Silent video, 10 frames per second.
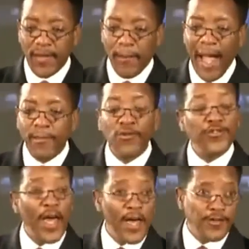the Bible
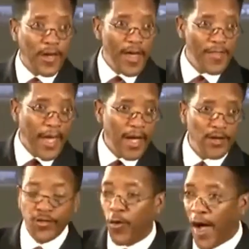says
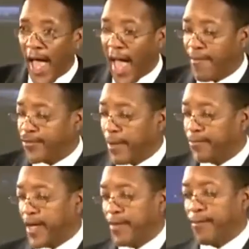these will have
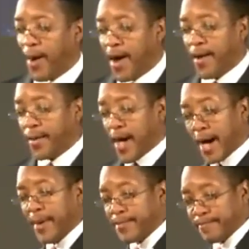something in, in
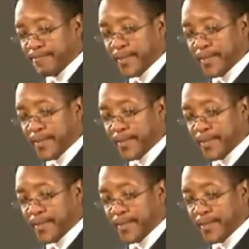common.